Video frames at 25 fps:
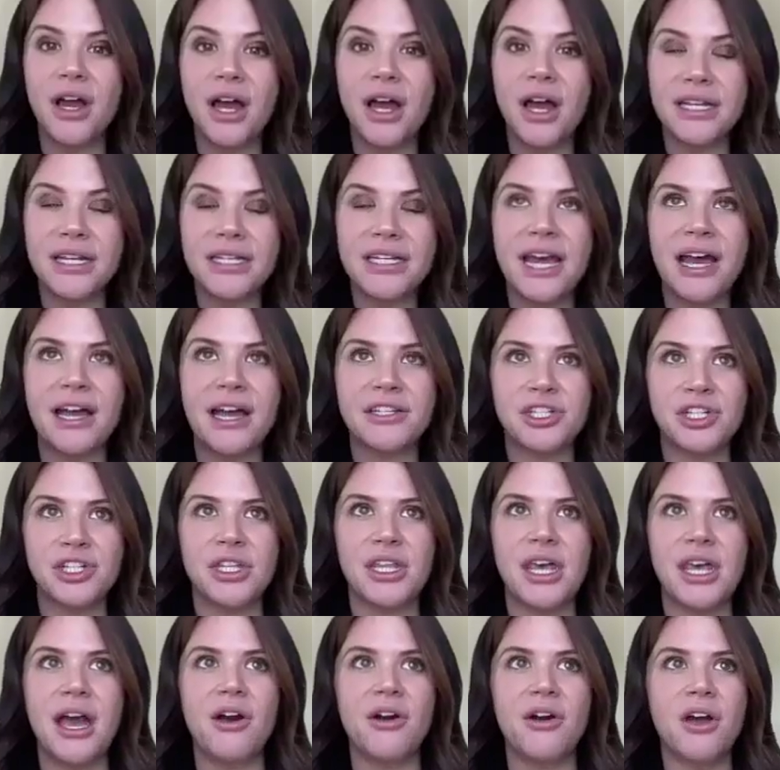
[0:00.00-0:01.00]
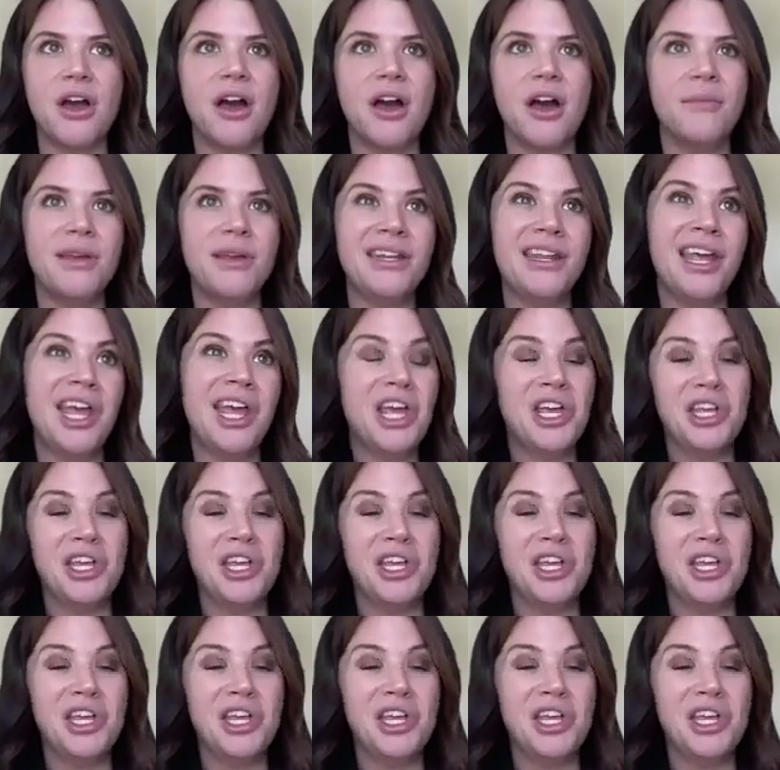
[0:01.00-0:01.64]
not attached to the outcome and